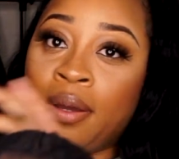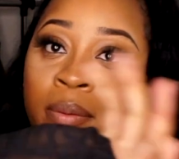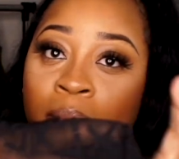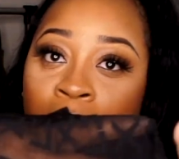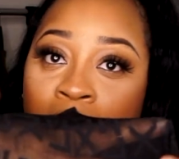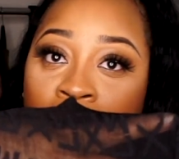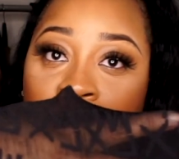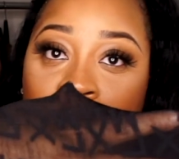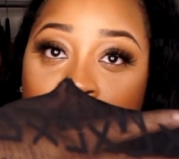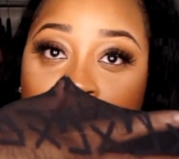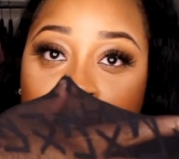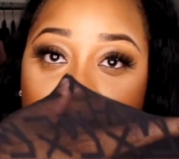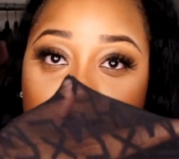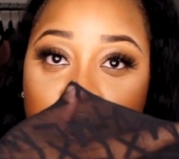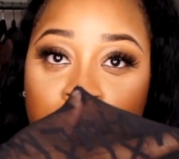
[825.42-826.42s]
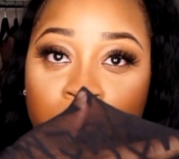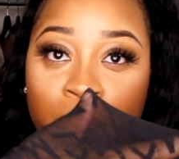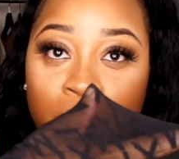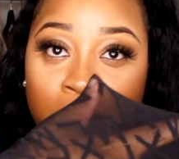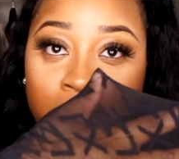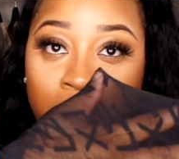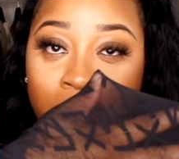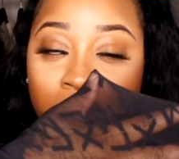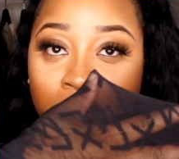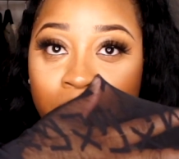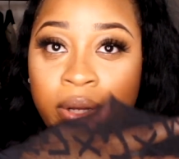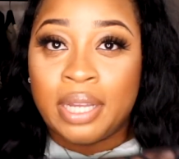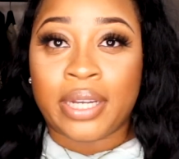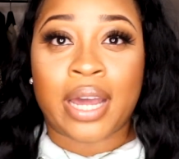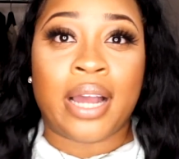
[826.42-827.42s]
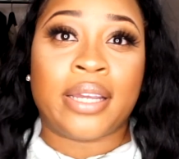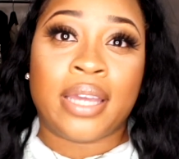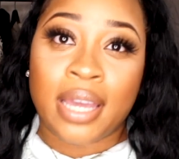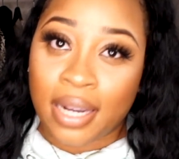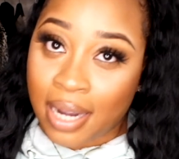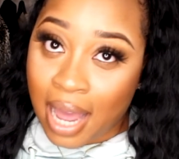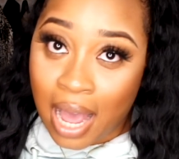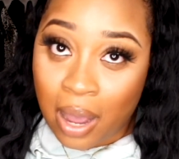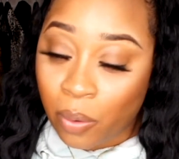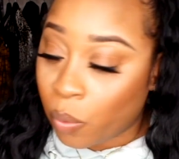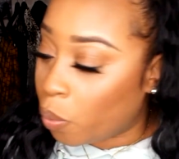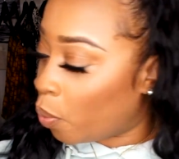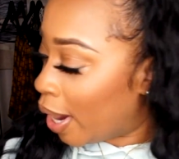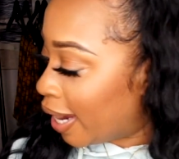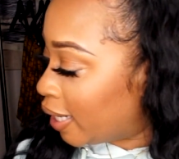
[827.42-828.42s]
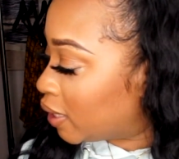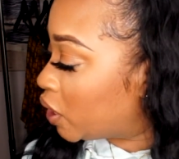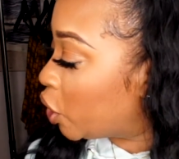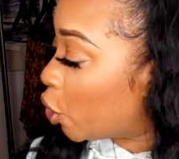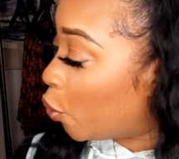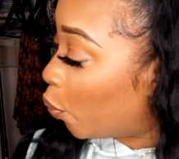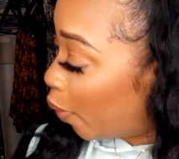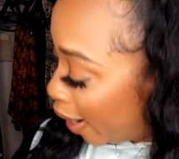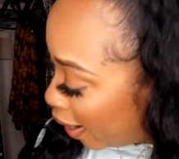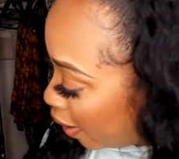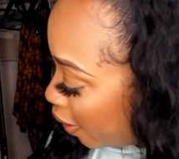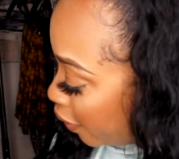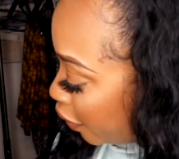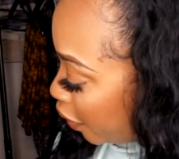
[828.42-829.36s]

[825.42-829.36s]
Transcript: But yeah, they're super cute, and I cannot wait to wear